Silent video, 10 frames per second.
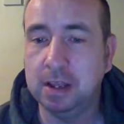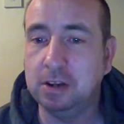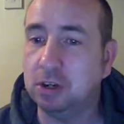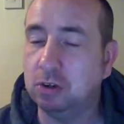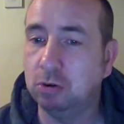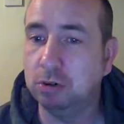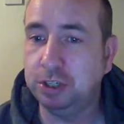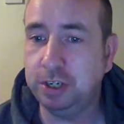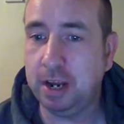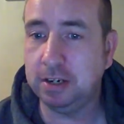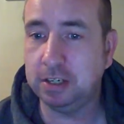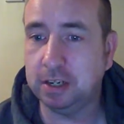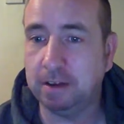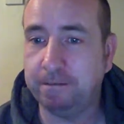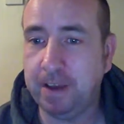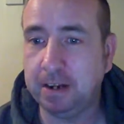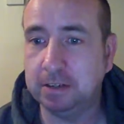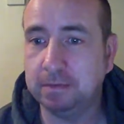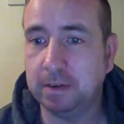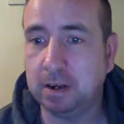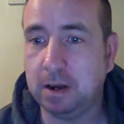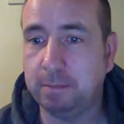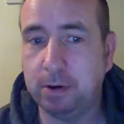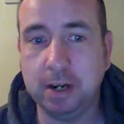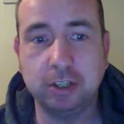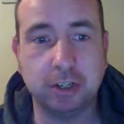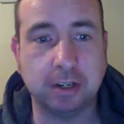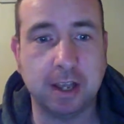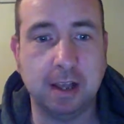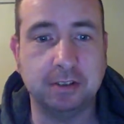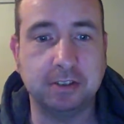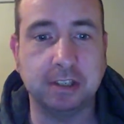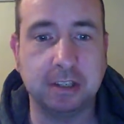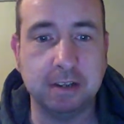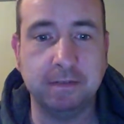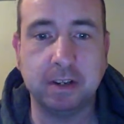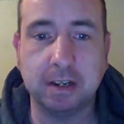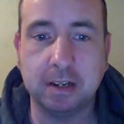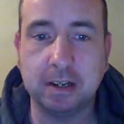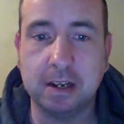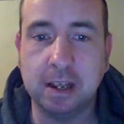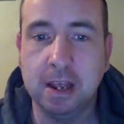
negotiating effective compression can significantly